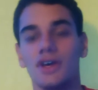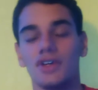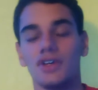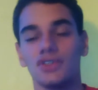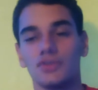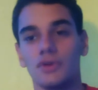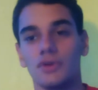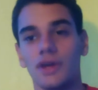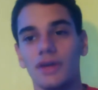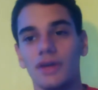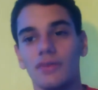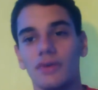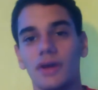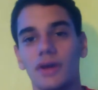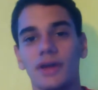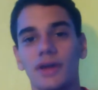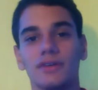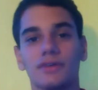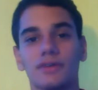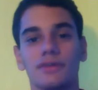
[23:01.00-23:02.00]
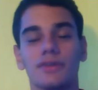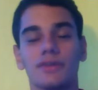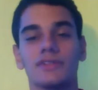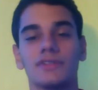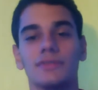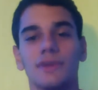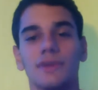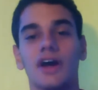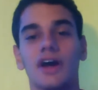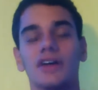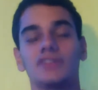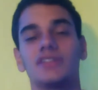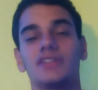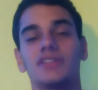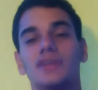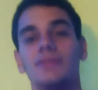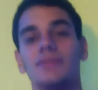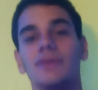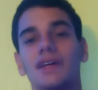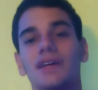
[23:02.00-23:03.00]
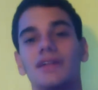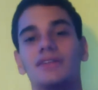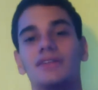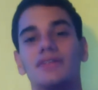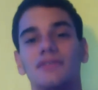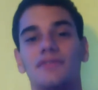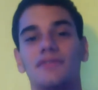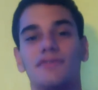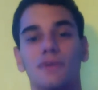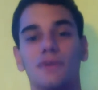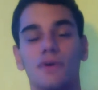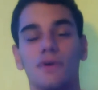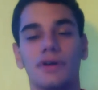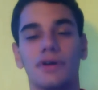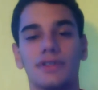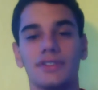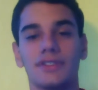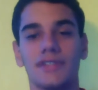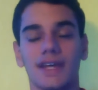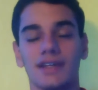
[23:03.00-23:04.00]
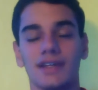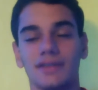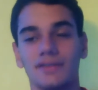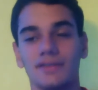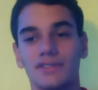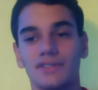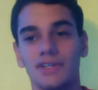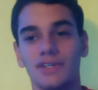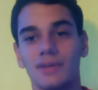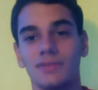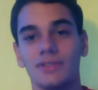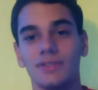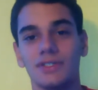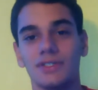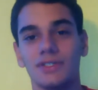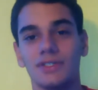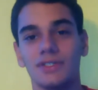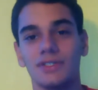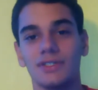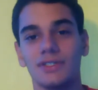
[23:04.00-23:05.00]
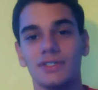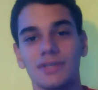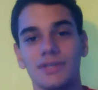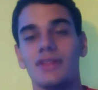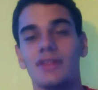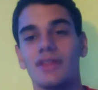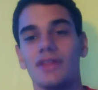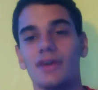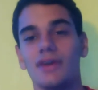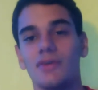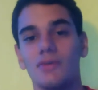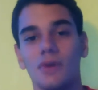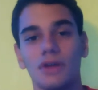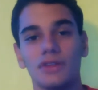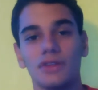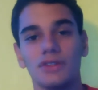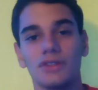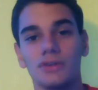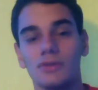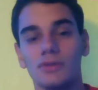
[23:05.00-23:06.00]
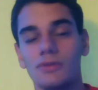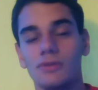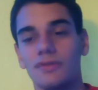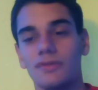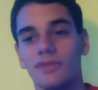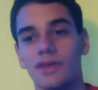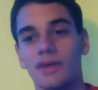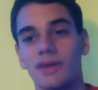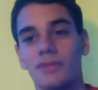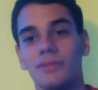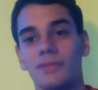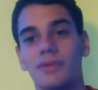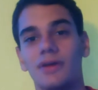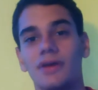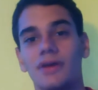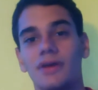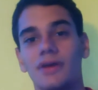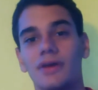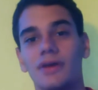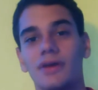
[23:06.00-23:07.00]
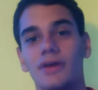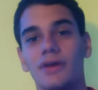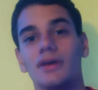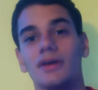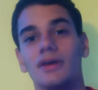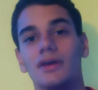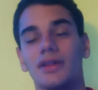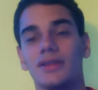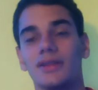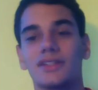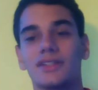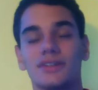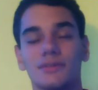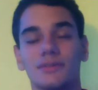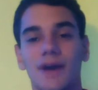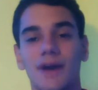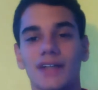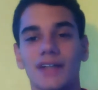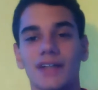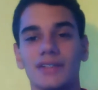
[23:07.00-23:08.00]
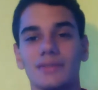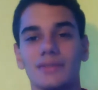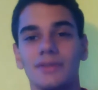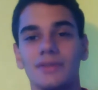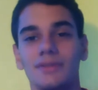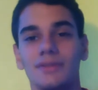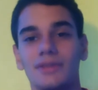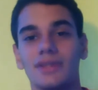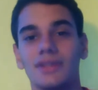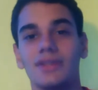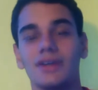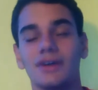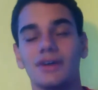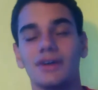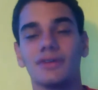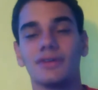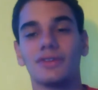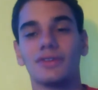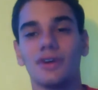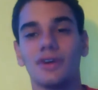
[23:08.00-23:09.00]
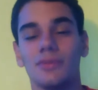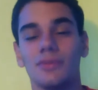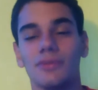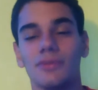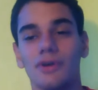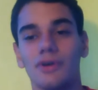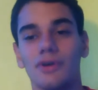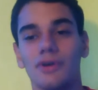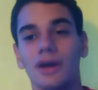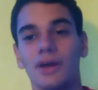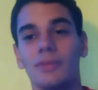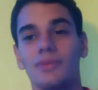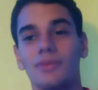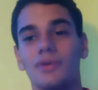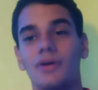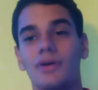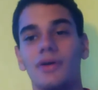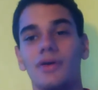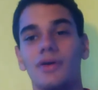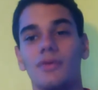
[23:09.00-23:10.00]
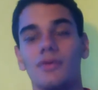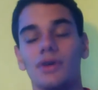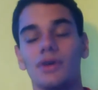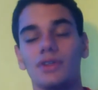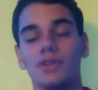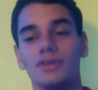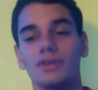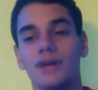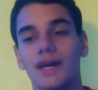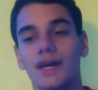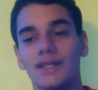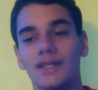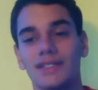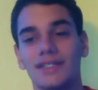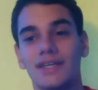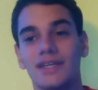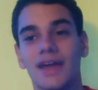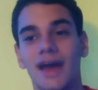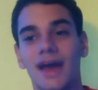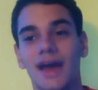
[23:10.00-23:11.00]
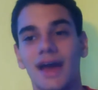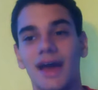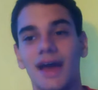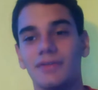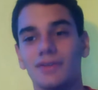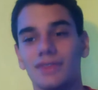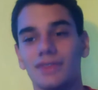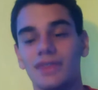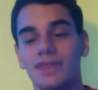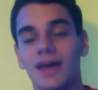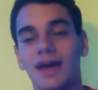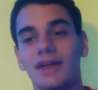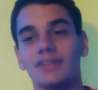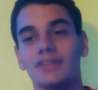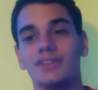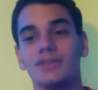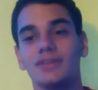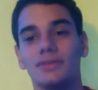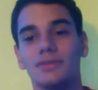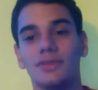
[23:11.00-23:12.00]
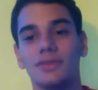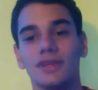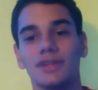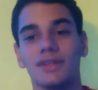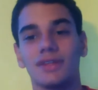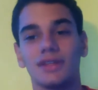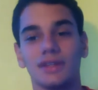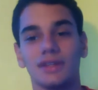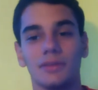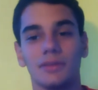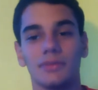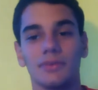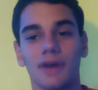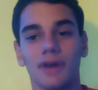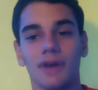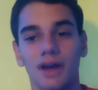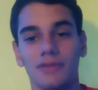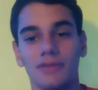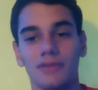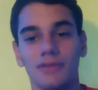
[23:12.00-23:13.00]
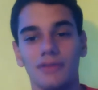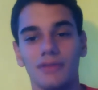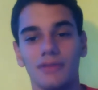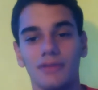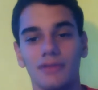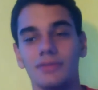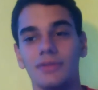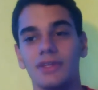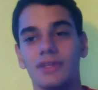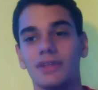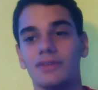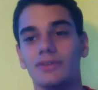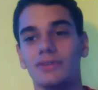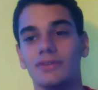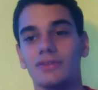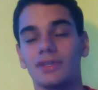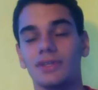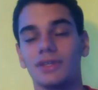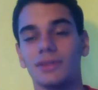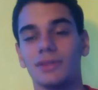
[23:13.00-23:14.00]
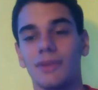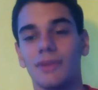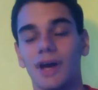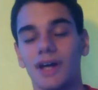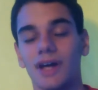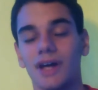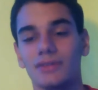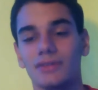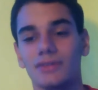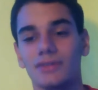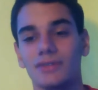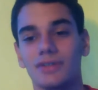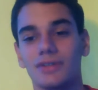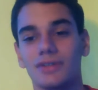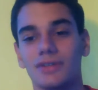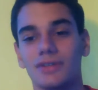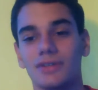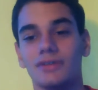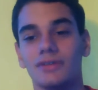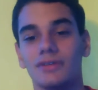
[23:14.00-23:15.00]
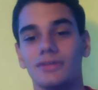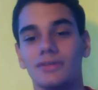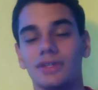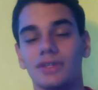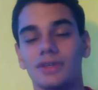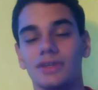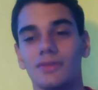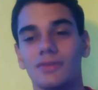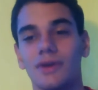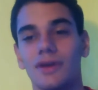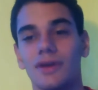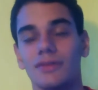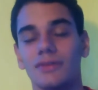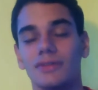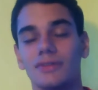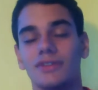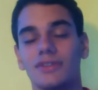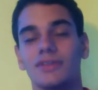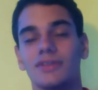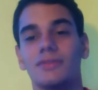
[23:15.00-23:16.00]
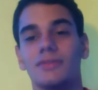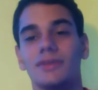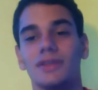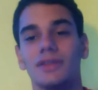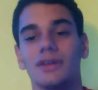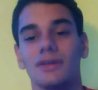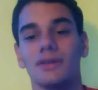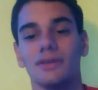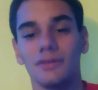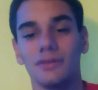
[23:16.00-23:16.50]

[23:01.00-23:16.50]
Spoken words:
Dwayne Wade, and Chris Bosh. They made it to 4 consecutive championships. They won 2 of them. And this could possibly be the year that they are broken up. What do you guys see happening with that? Do you think that LeBron will still be there? Do you think that Bosh will still be there? Do you think that Wade will still be there?